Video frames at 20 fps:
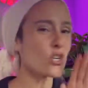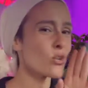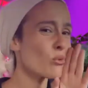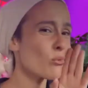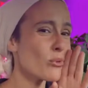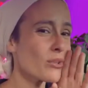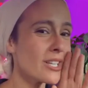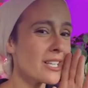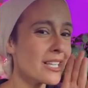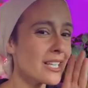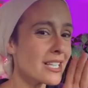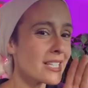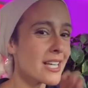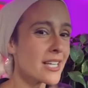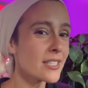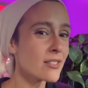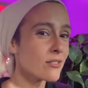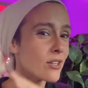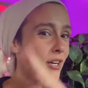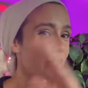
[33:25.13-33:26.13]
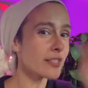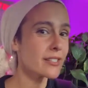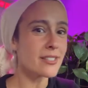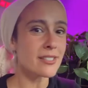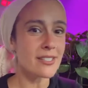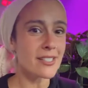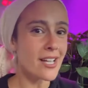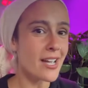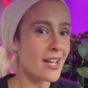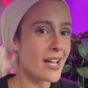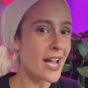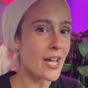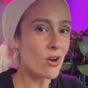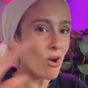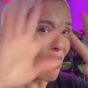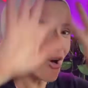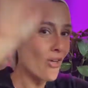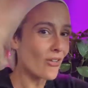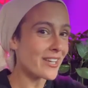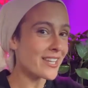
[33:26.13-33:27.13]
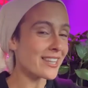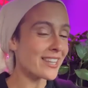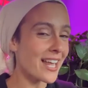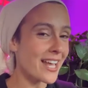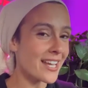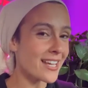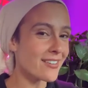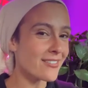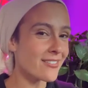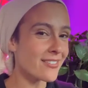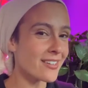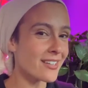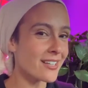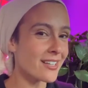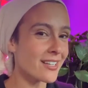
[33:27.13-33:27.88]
You don't really need a deck of cards at all in life.